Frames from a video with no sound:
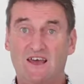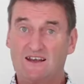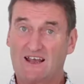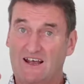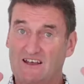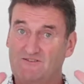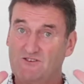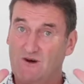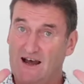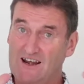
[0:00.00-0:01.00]
Now, if
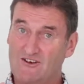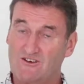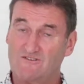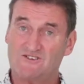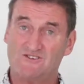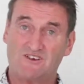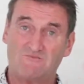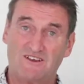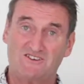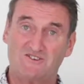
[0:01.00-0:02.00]
you are nervous, as I
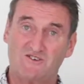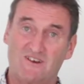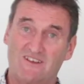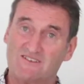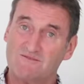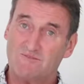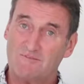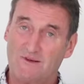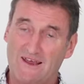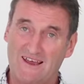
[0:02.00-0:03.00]
mentioned earlier, then
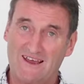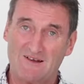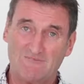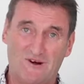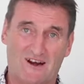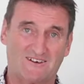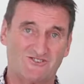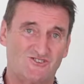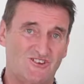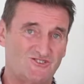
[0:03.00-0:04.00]
prepare and
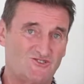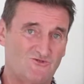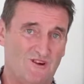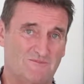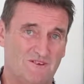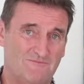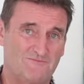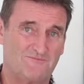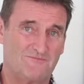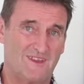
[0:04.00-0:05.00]
practice a script.
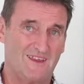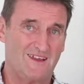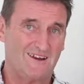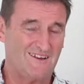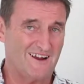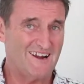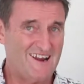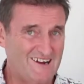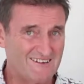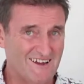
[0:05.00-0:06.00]
Like an
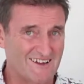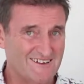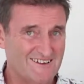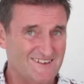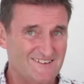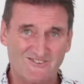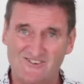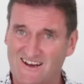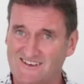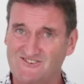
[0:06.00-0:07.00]
actor, because
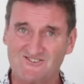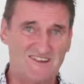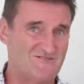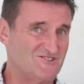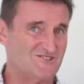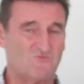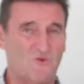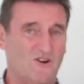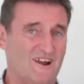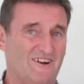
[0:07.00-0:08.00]
actors never just
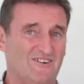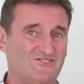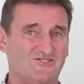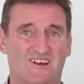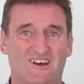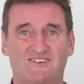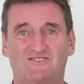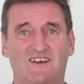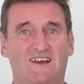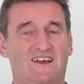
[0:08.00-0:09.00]
walk out on
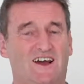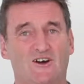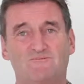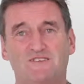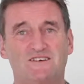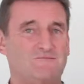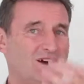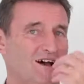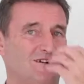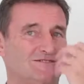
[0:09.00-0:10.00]
stage, open their
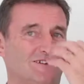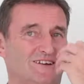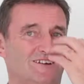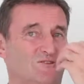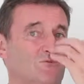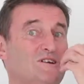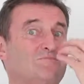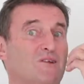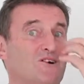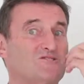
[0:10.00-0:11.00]
mouths and let the
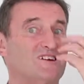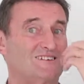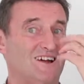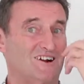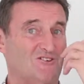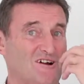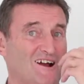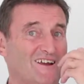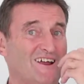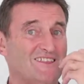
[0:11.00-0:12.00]
wind blow their tongue
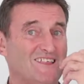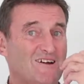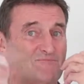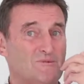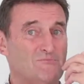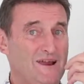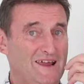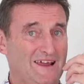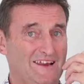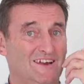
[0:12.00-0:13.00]
around. They're
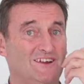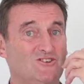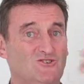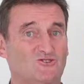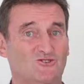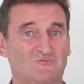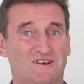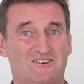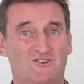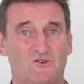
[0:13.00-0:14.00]
prepared. You should
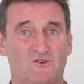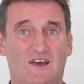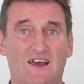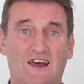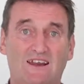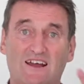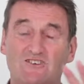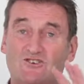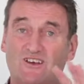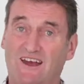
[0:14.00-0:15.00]
be too. Now,
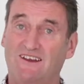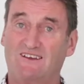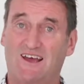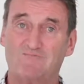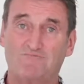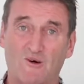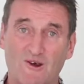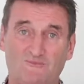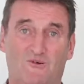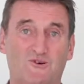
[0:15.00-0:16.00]
you can take
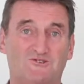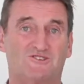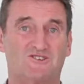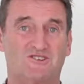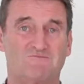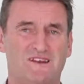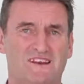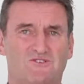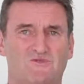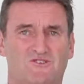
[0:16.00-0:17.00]
bullet points into the
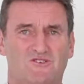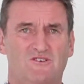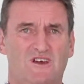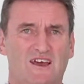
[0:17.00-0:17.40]
meeting with you,